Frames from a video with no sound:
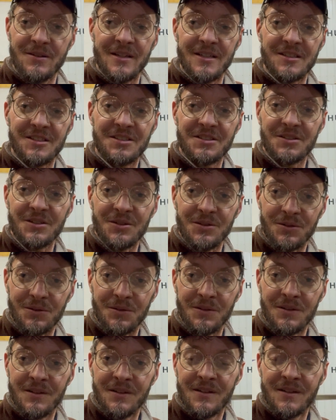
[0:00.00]
at
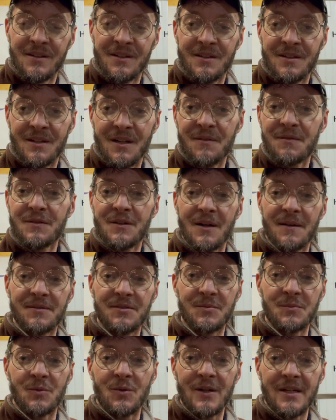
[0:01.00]
STOL if you have
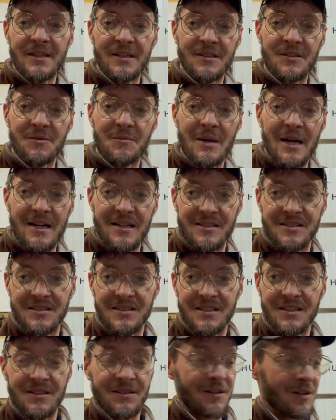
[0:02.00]
some weight in the back
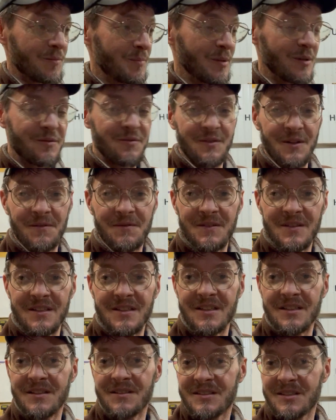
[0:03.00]
seat. You know, put
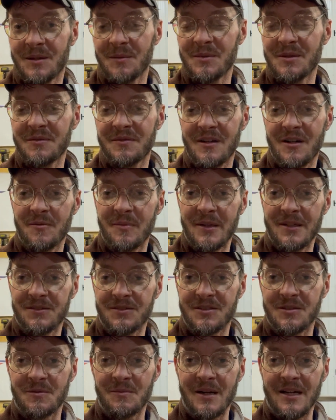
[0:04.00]
fifty, seventy-five pounds
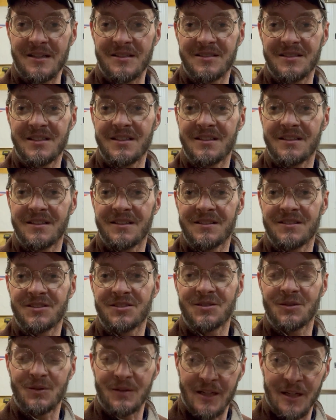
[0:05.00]
in the back seat, and the
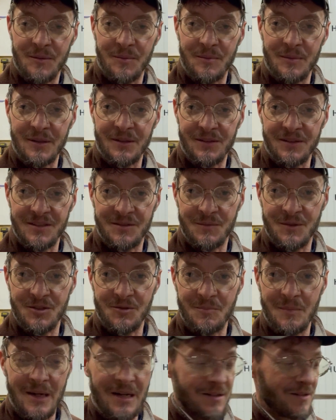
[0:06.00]
STOL capability is
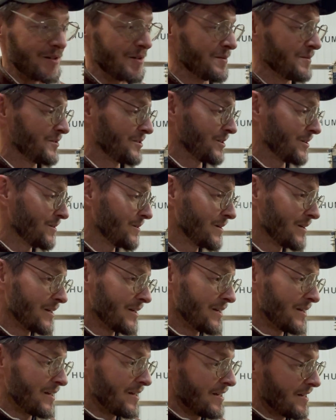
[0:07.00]
much better. So
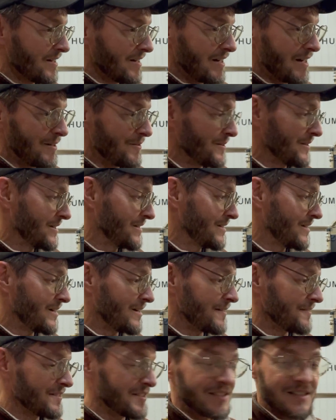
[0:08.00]
I wanted to
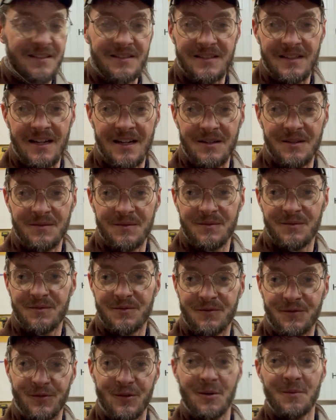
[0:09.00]
offset that
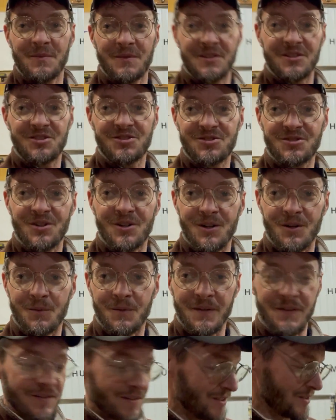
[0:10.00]
from the start
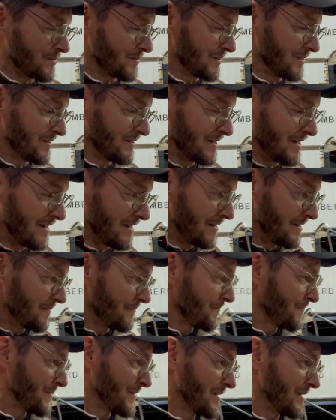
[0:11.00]
with this one. And